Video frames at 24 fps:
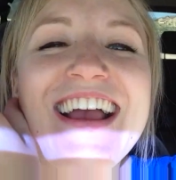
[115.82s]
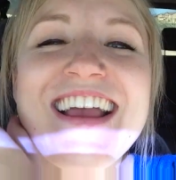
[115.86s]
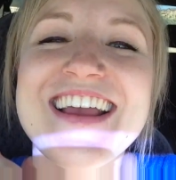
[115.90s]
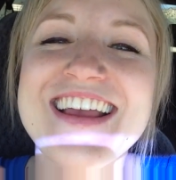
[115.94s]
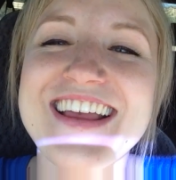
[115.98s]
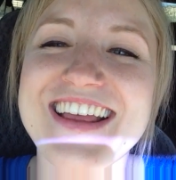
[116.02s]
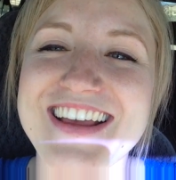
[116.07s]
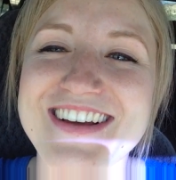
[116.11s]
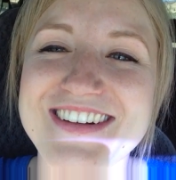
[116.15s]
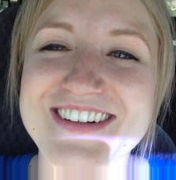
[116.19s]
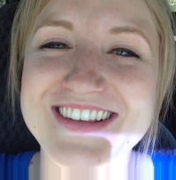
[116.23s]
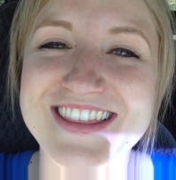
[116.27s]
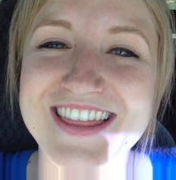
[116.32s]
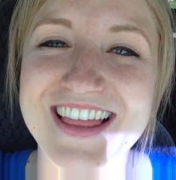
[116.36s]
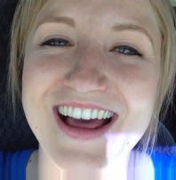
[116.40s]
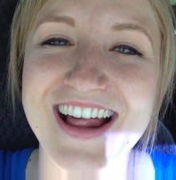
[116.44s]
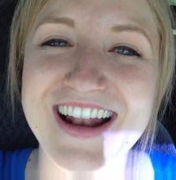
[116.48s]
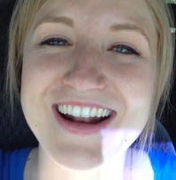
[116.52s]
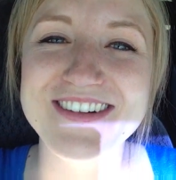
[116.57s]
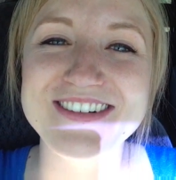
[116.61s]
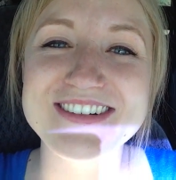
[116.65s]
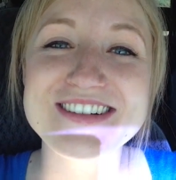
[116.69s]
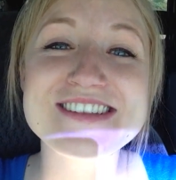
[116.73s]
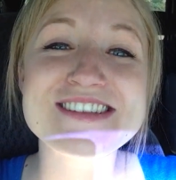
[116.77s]
He
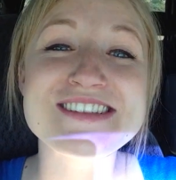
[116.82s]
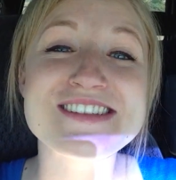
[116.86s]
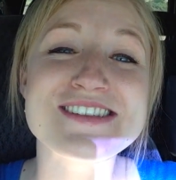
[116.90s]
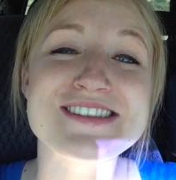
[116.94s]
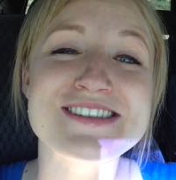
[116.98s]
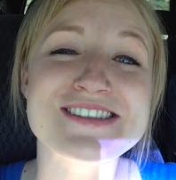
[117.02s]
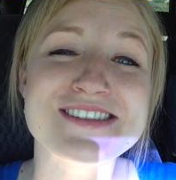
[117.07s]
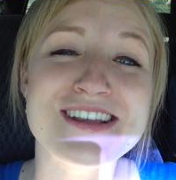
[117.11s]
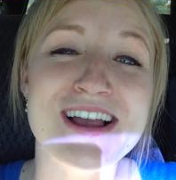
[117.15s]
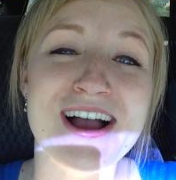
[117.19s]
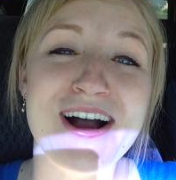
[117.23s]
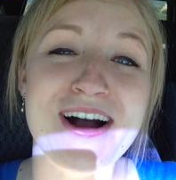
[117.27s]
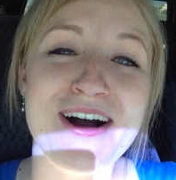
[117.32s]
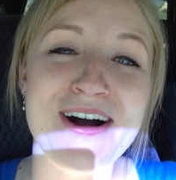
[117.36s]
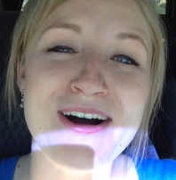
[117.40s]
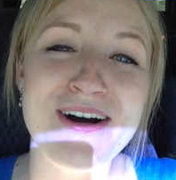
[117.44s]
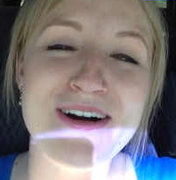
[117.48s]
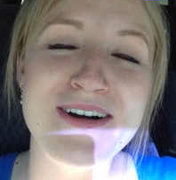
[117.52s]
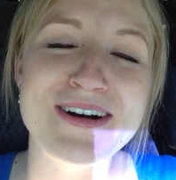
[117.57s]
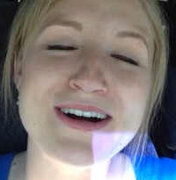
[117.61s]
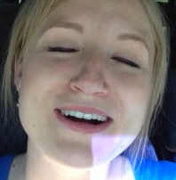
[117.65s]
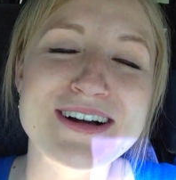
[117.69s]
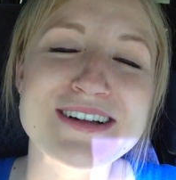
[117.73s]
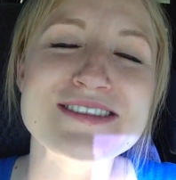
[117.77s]
thought it was so
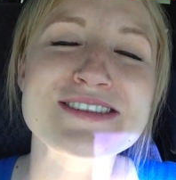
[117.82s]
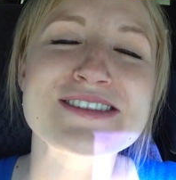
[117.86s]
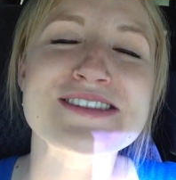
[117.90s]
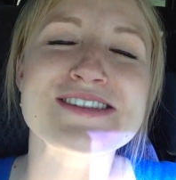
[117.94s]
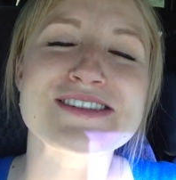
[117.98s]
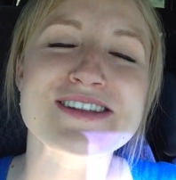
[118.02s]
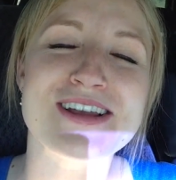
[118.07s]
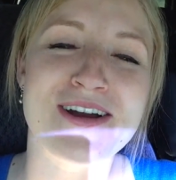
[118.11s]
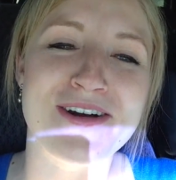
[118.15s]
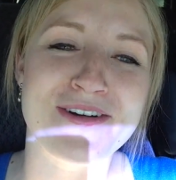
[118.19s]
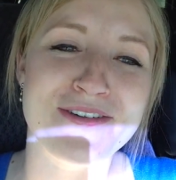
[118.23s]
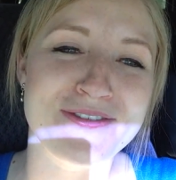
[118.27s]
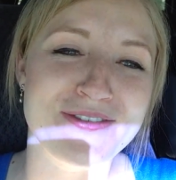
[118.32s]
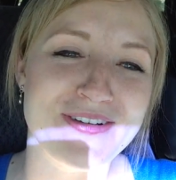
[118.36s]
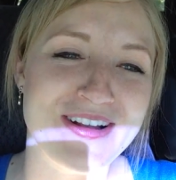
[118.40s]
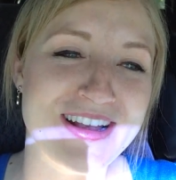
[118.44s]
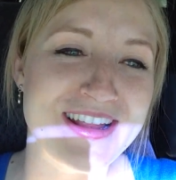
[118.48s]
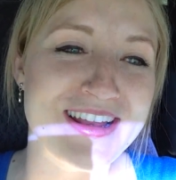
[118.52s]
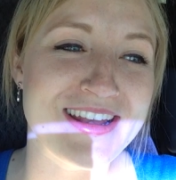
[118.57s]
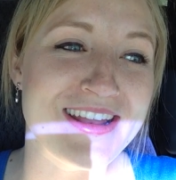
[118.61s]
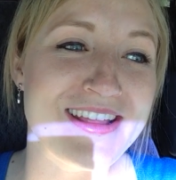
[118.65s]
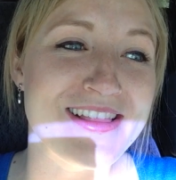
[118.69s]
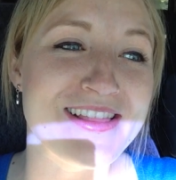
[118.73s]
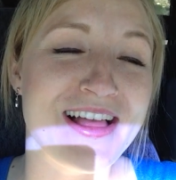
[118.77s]

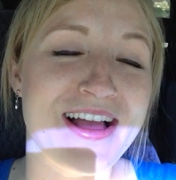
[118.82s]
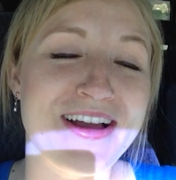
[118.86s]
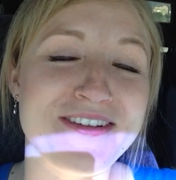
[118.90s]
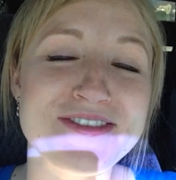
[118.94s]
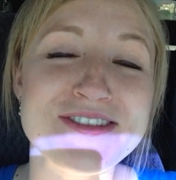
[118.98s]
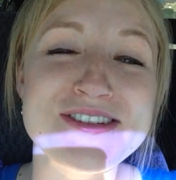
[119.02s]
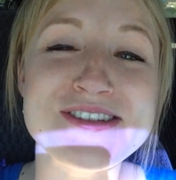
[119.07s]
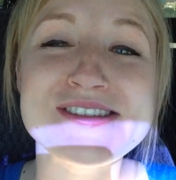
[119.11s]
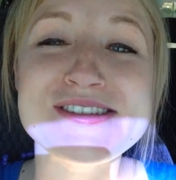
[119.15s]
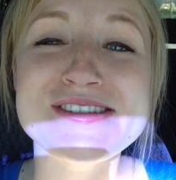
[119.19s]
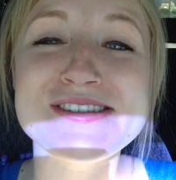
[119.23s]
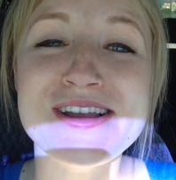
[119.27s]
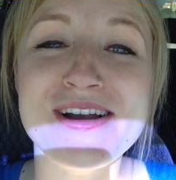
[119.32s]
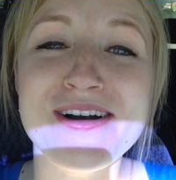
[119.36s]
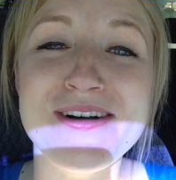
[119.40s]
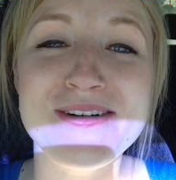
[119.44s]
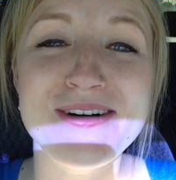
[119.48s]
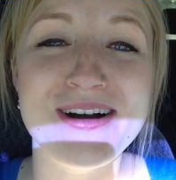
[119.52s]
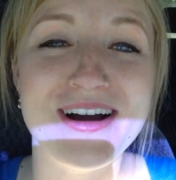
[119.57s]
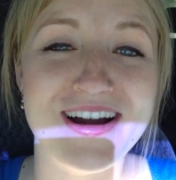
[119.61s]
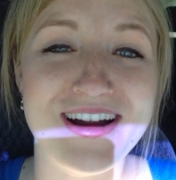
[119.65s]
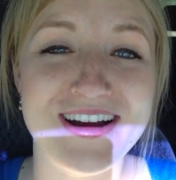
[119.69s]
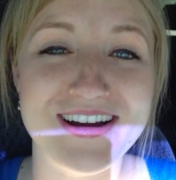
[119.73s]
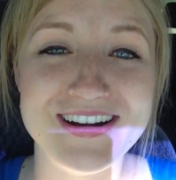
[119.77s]
funny, and he laughed so
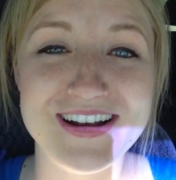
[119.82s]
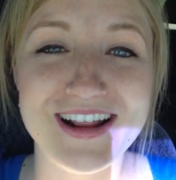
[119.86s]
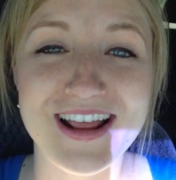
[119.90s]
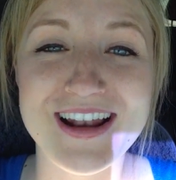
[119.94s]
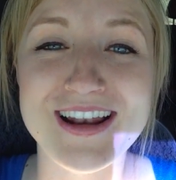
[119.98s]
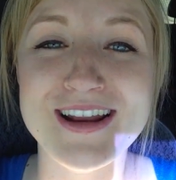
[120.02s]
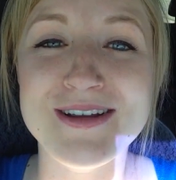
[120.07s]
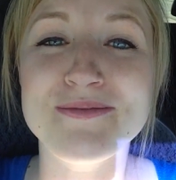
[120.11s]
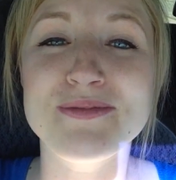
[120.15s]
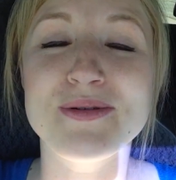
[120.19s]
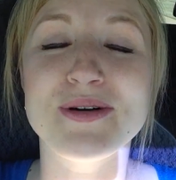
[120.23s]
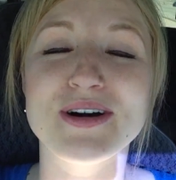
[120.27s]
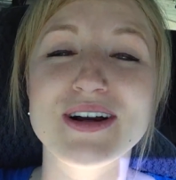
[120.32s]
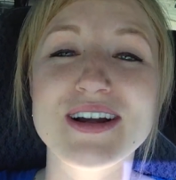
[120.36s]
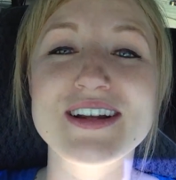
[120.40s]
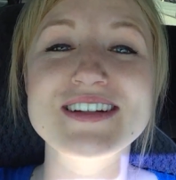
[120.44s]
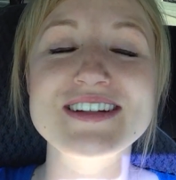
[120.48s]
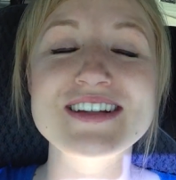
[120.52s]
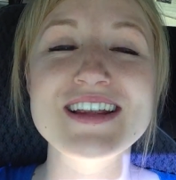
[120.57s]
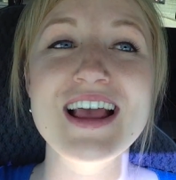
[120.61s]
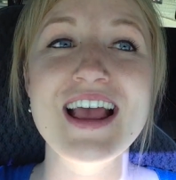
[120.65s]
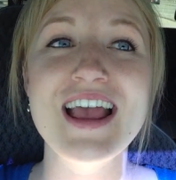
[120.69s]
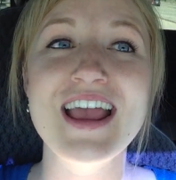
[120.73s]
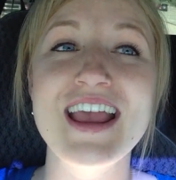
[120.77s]
hard, and he put
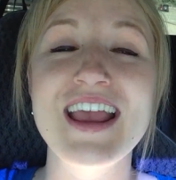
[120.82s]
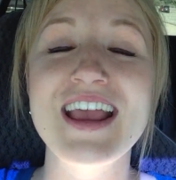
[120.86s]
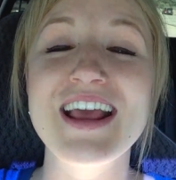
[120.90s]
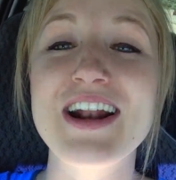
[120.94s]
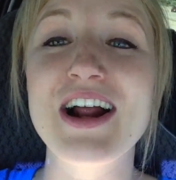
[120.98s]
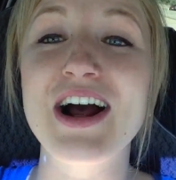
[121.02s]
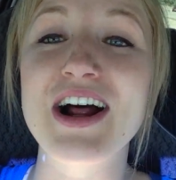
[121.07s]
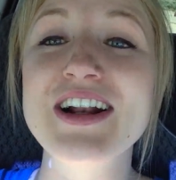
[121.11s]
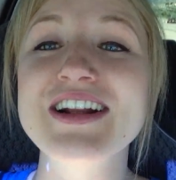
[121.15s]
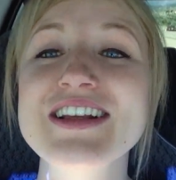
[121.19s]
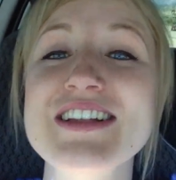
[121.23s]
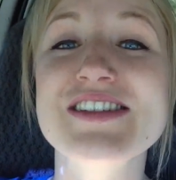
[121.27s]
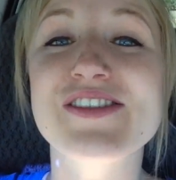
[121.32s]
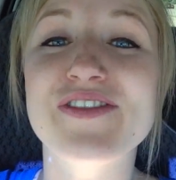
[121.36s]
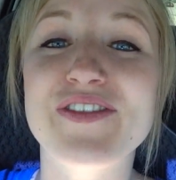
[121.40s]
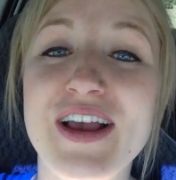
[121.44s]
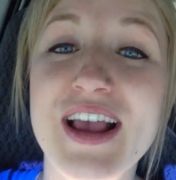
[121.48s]
it on his